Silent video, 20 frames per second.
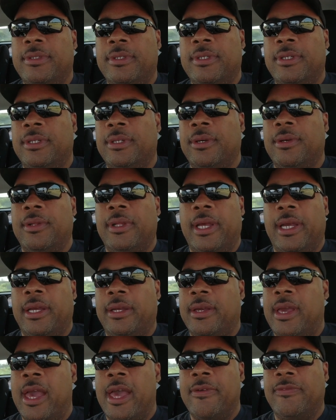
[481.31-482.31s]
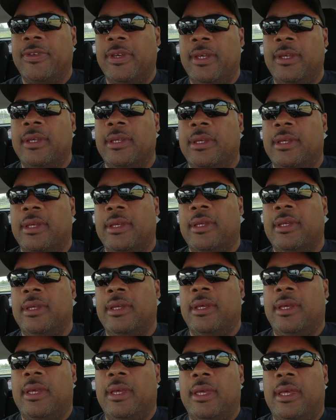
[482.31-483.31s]
you know, like heavy,
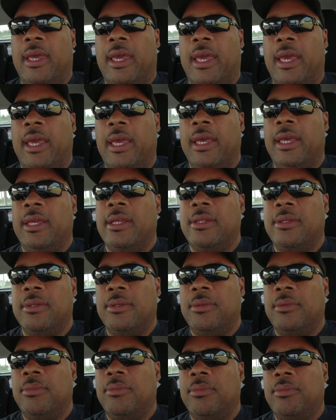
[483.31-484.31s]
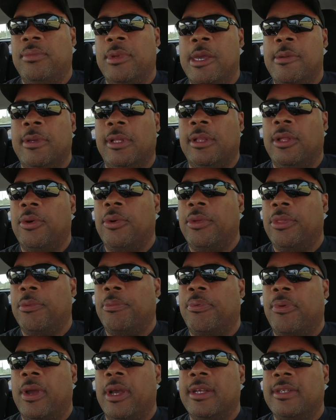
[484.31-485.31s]
and maybe lower the
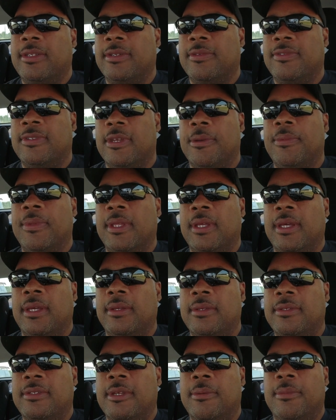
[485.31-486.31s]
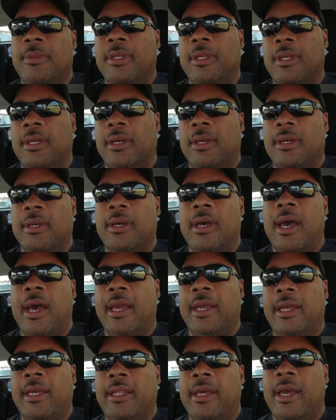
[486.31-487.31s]
price of some of the
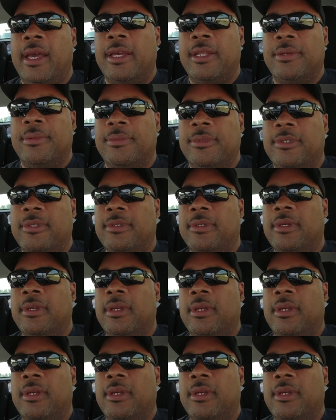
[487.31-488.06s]
high-end items.